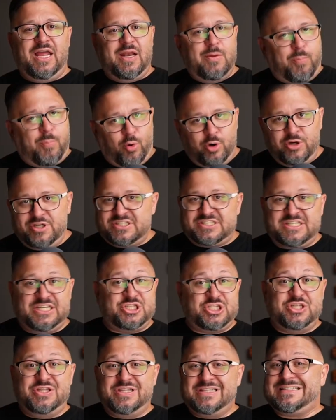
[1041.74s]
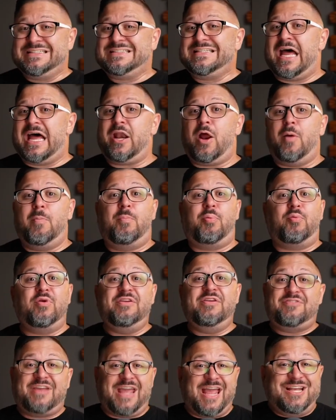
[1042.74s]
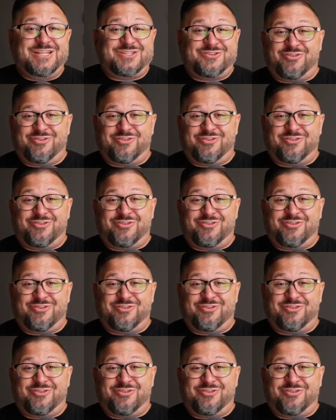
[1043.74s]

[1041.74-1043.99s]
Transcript: An important distinction this is not a briefcase